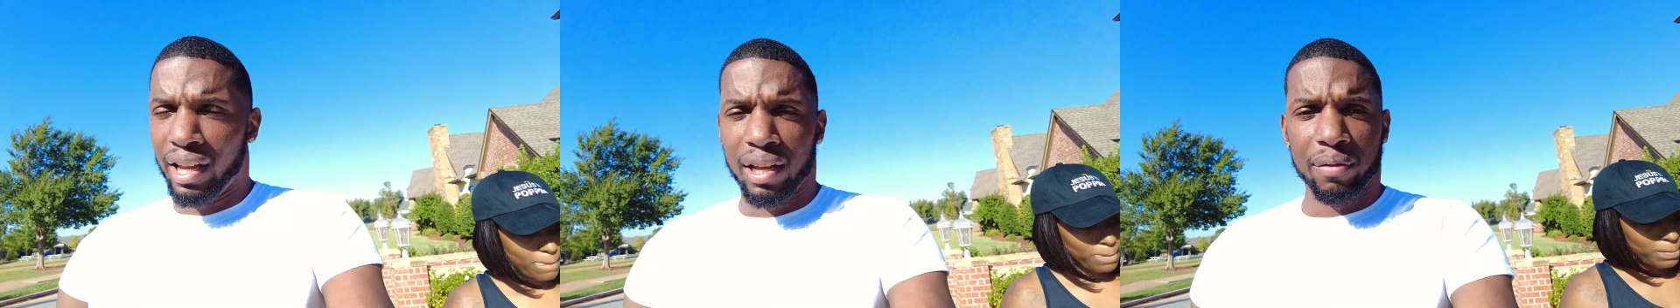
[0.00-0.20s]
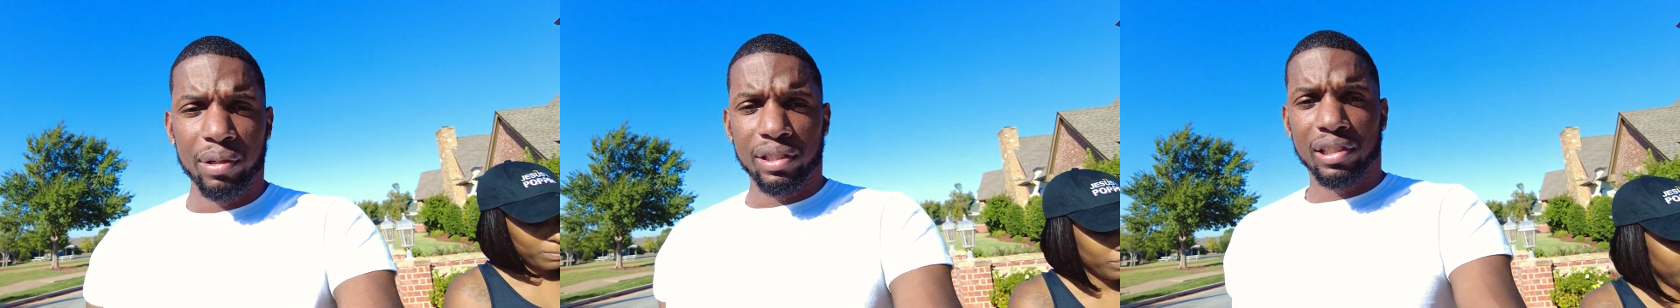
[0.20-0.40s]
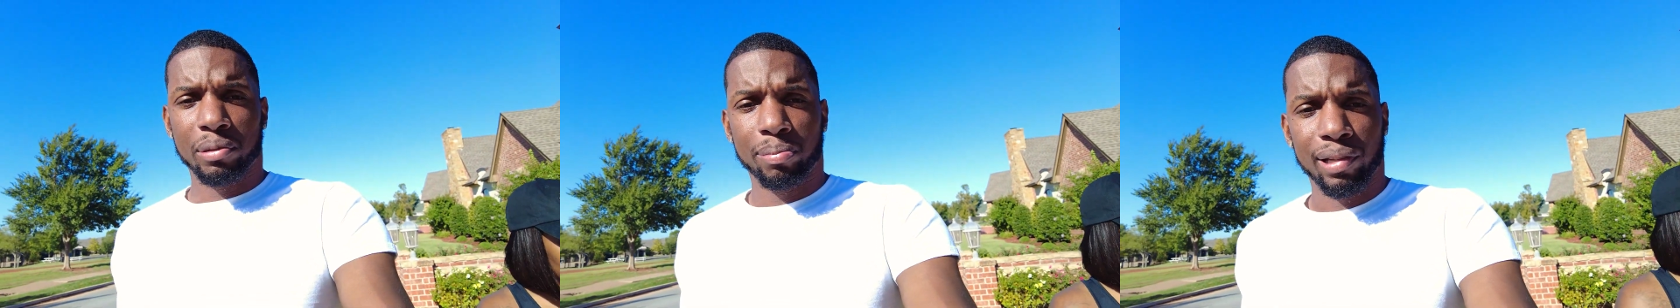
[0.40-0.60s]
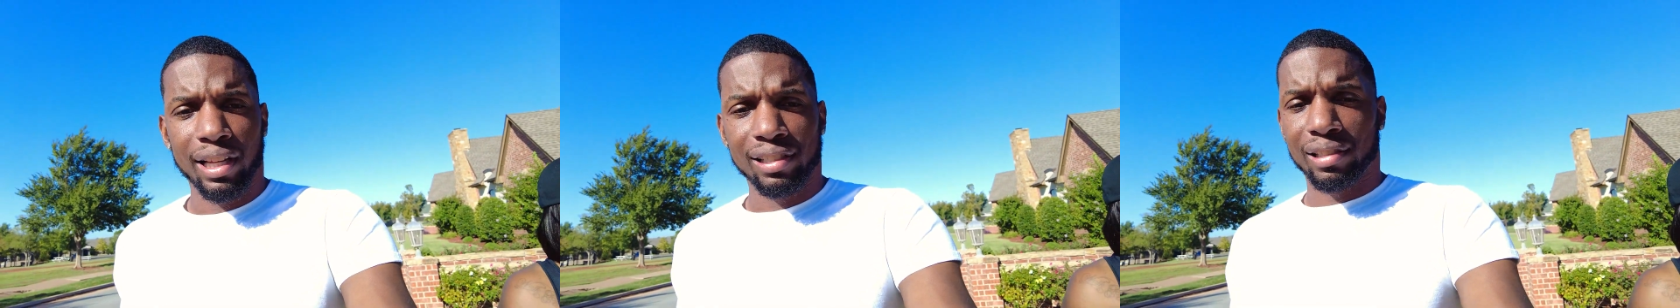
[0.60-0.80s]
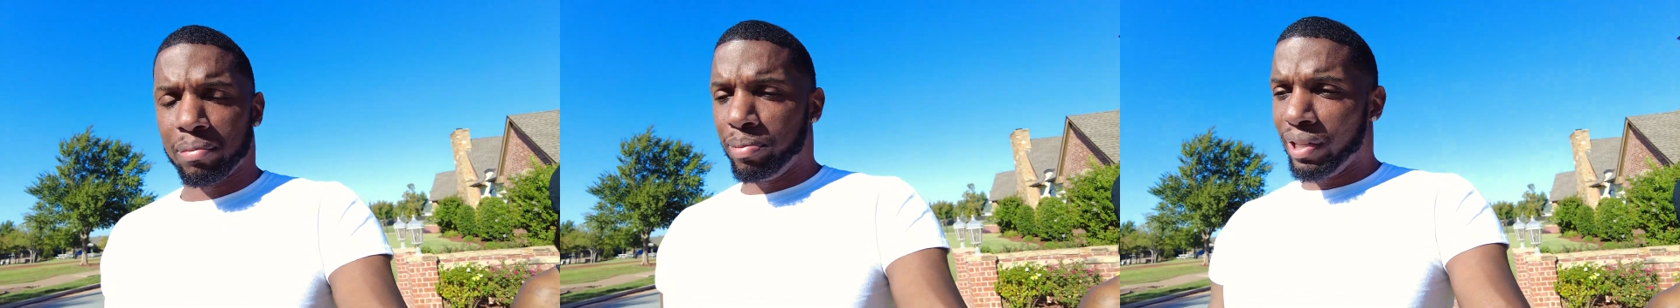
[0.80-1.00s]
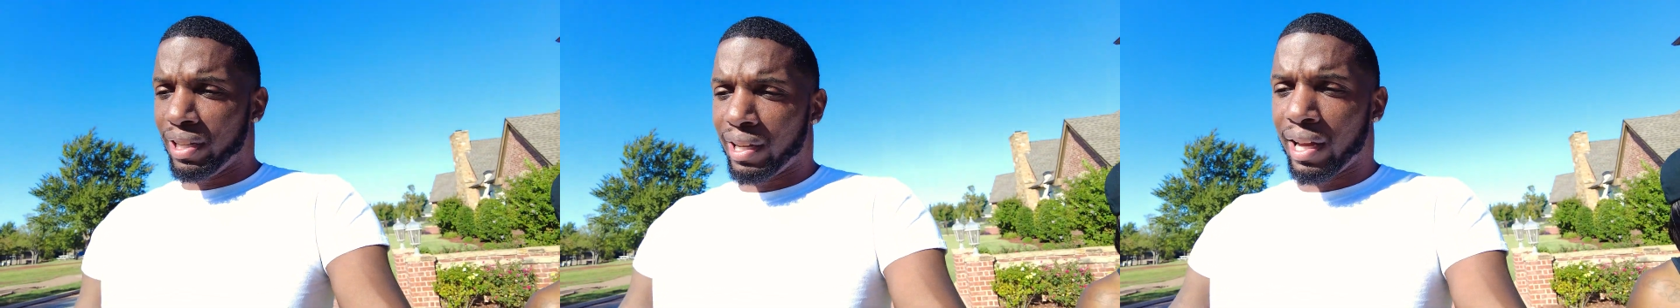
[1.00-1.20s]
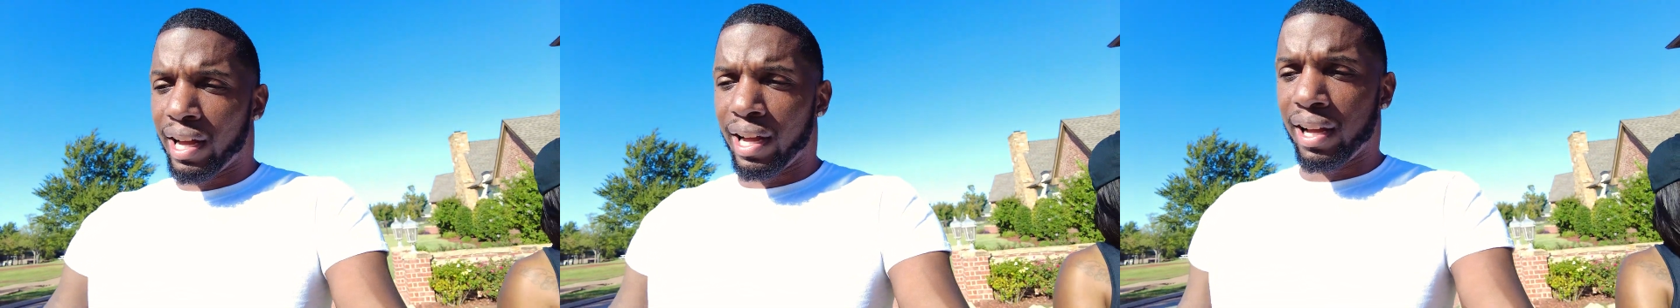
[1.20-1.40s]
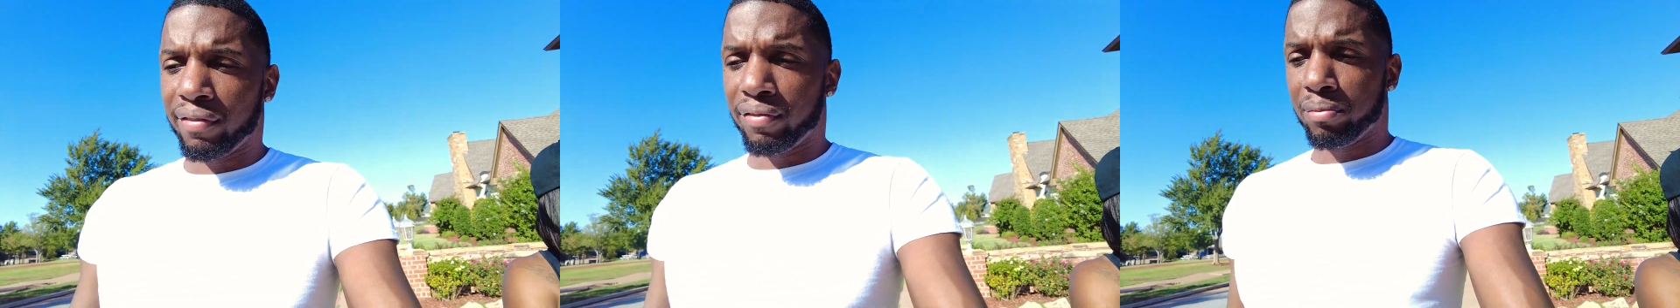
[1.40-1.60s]
And we just blessed to be
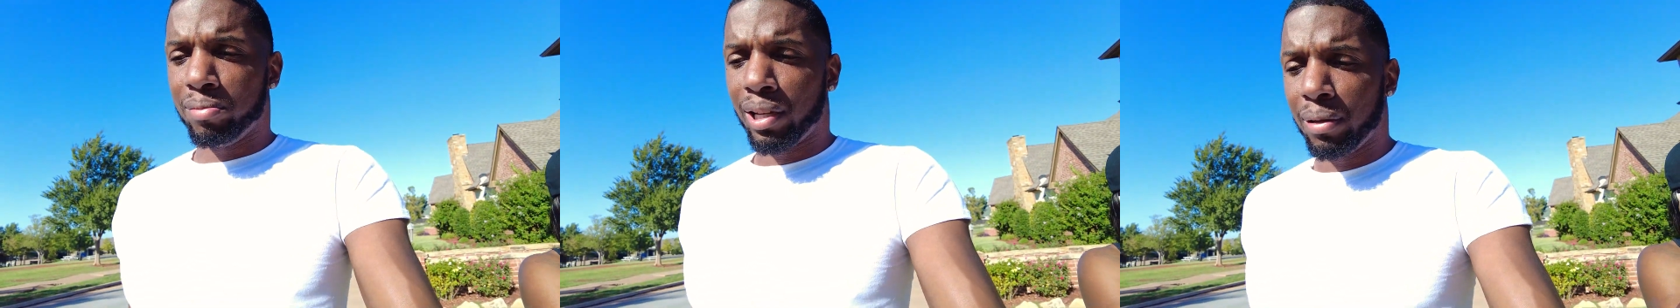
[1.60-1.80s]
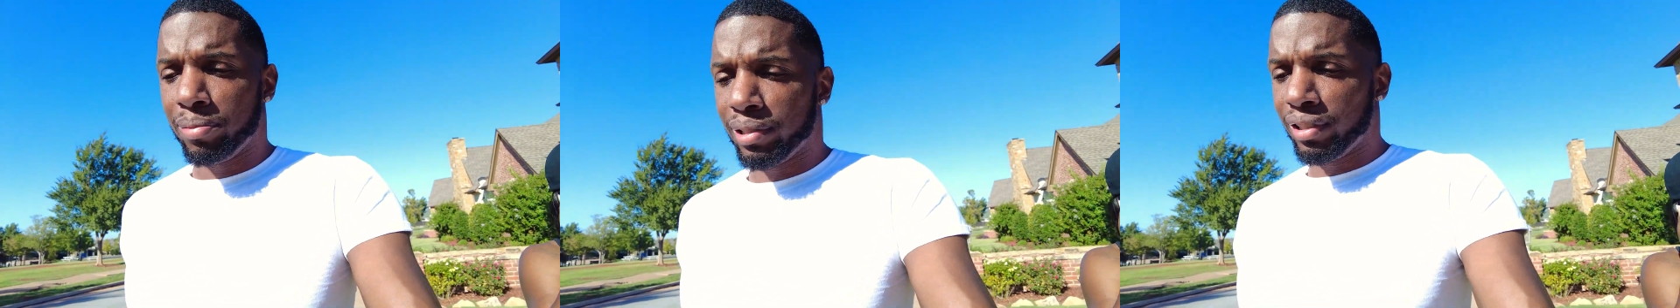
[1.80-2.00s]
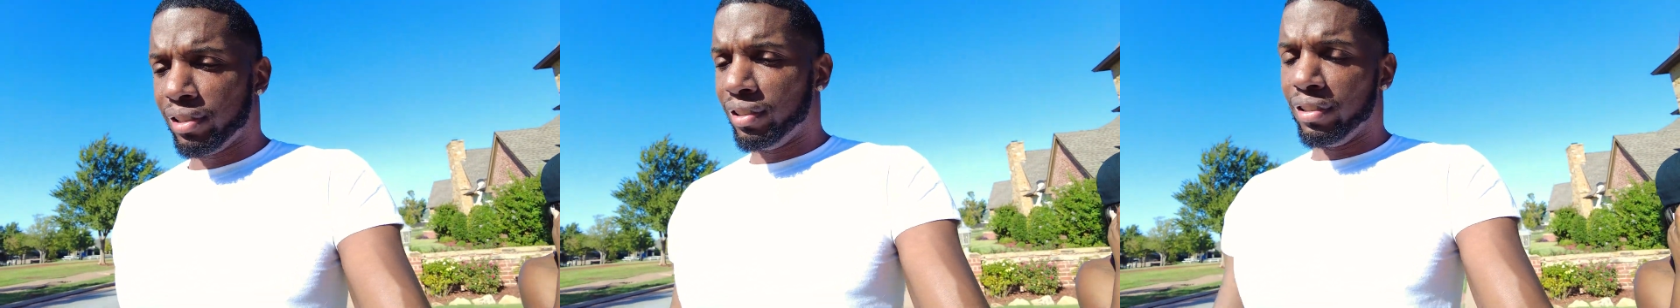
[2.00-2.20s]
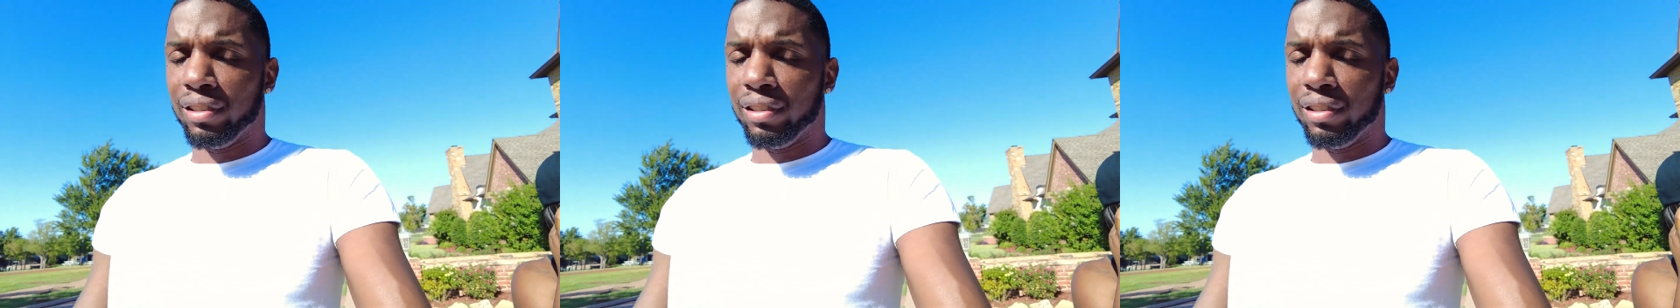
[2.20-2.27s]
alive and be able to,